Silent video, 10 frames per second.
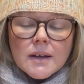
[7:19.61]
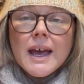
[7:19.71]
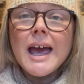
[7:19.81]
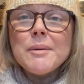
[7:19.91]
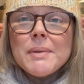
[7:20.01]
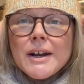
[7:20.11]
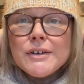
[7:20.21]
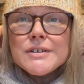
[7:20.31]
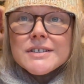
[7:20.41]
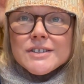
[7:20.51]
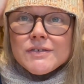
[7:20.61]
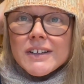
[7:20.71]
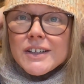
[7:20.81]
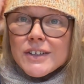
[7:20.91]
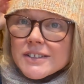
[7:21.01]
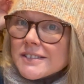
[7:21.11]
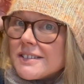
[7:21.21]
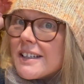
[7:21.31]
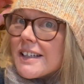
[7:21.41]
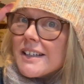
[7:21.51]
hat patterns it really doesn't
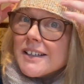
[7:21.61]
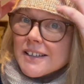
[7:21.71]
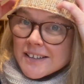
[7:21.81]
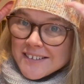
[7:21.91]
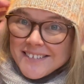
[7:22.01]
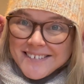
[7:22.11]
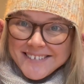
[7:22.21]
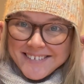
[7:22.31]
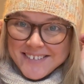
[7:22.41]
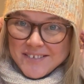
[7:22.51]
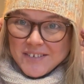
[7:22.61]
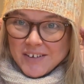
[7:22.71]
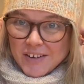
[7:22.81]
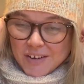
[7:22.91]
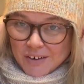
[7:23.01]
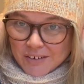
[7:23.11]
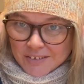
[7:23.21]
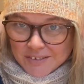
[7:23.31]
take very long.